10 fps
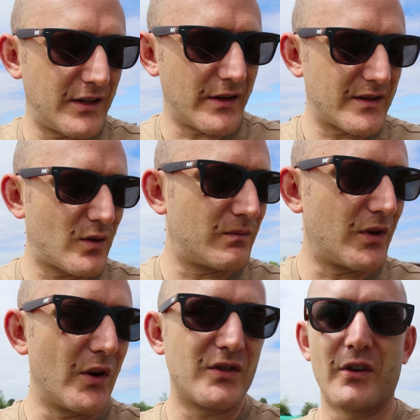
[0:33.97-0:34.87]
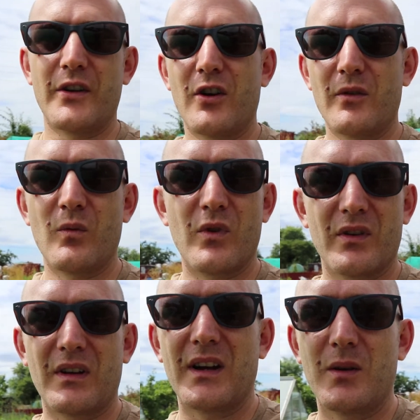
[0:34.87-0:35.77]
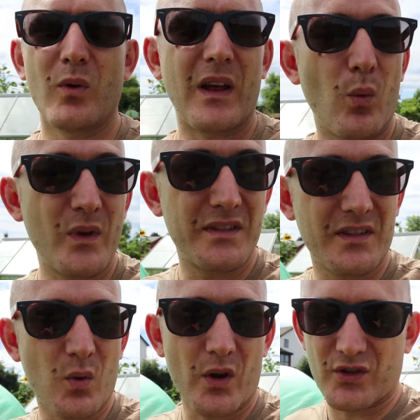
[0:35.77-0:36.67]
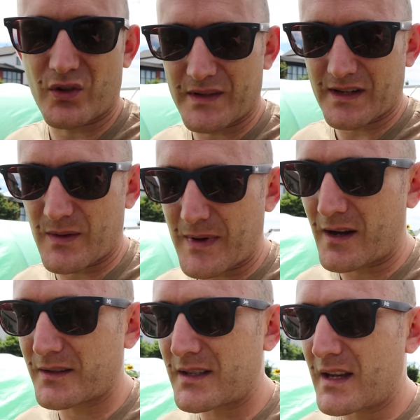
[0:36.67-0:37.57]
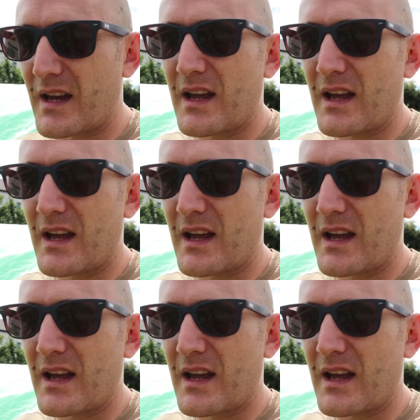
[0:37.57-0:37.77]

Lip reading: You know, there's loads going on. We've got all our winter squash starting to come out.